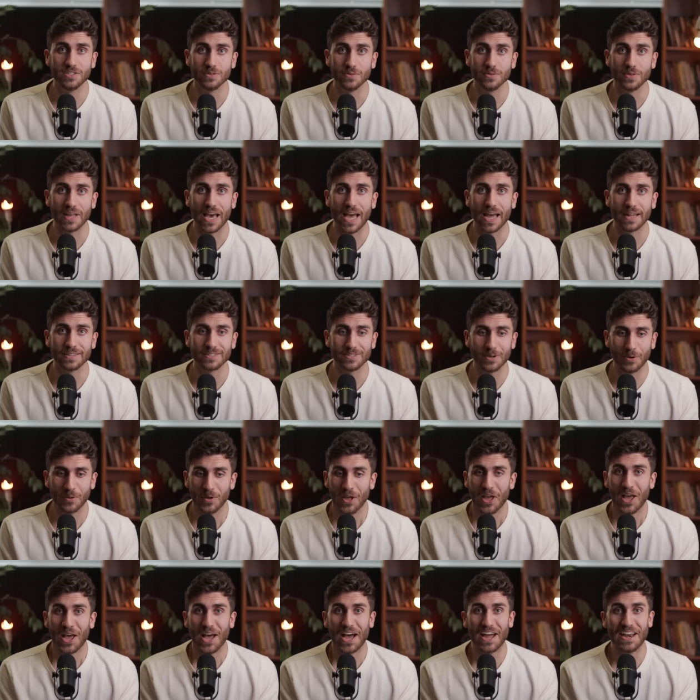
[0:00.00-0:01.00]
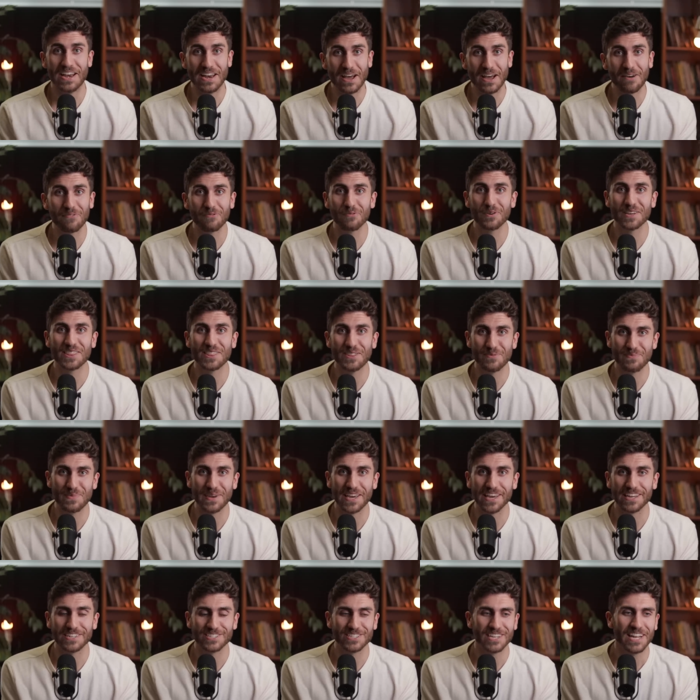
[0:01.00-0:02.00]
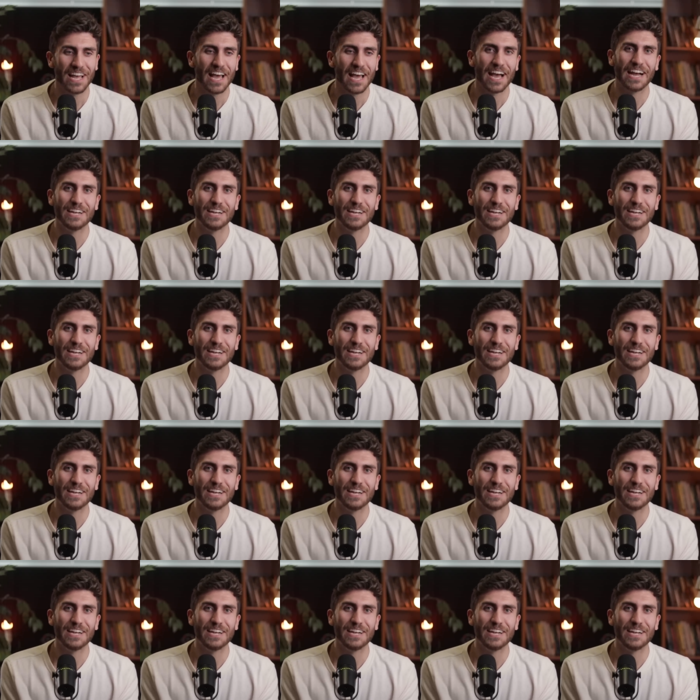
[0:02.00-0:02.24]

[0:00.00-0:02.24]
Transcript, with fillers: to do that. So, enough with the pitch.